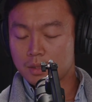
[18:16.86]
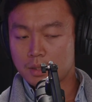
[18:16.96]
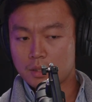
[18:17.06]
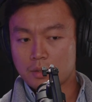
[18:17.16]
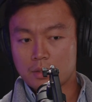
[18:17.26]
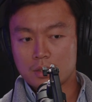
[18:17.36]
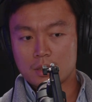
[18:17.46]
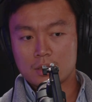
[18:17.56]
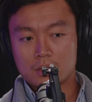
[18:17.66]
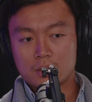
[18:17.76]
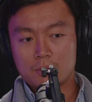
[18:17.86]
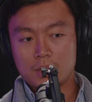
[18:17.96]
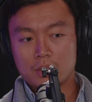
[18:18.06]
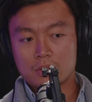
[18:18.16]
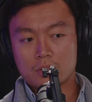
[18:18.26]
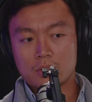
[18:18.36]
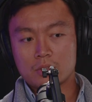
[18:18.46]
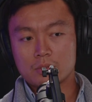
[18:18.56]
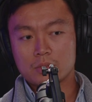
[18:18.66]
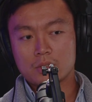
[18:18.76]
And I think meeting
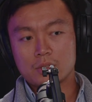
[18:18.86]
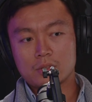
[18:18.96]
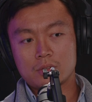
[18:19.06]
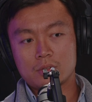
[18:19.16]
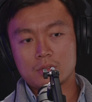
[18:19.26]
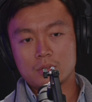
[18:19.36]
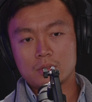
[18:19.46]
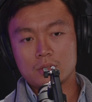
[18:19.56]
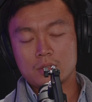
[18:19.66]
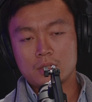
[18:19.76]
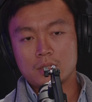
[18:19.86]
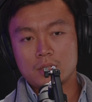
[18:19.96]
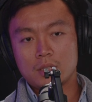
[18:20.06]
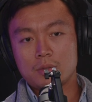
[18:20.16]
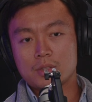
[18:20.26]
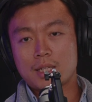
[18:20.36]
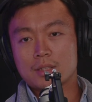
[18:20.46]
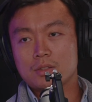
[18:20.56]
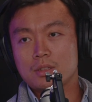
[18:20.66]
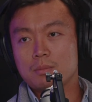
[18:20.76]
church was just, it was an
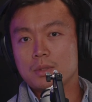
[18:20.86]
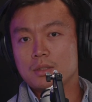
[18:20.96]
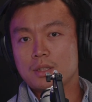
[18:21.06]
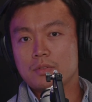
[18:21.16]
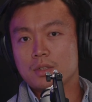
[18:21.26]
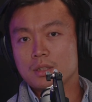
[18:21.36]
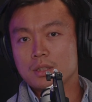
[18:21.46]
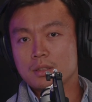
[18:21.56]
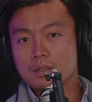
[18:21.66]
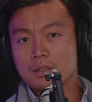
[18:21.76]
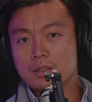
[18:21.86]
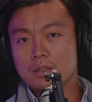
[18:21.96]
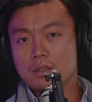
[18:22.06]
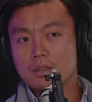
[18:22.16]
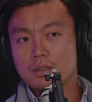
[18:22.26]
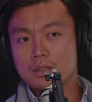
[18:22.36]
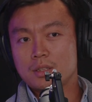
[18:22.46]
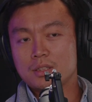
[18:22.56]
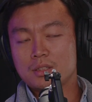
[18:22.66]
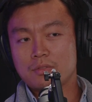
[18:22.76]
accident, but definitely
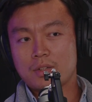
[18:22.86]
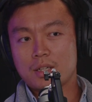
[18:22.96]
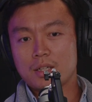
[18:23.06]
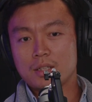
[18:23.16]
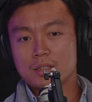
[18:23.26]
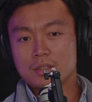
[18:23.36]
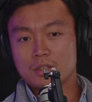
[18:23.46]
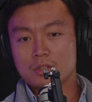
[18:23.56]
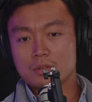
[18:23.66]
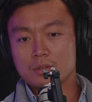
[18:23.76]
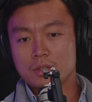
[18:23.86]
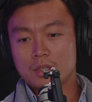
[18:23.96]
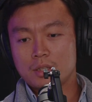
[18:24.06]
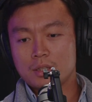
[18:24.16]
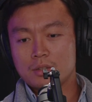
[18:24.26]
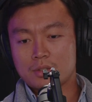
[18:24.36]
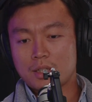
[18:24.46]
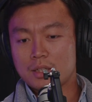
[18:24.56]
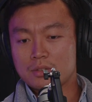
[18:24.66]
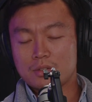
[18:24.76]
in a divine, you know,
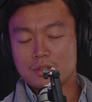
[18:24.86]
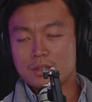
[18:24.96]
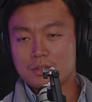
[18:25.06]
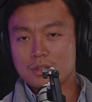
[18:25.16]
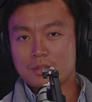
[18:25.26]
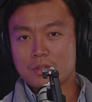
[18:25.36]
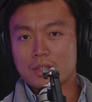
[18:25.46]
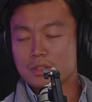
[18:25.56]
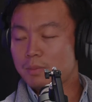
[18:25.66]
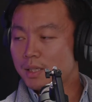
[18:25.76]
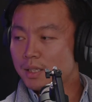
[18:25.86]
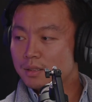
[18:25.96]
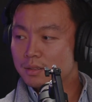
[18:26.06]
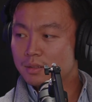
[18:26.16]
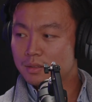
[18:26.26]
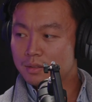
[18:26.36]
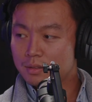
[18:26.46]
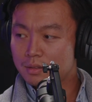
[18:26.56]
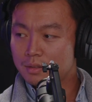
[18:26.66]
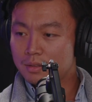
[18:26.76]
side is everything is planned.
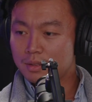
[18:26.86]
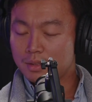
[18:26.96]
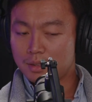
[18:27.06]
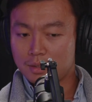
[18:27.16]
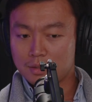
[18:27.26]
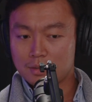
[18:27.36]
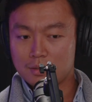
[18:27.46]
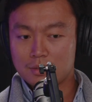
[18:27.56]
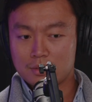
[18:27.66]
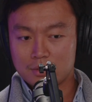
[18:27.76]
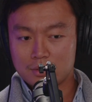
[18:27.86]
And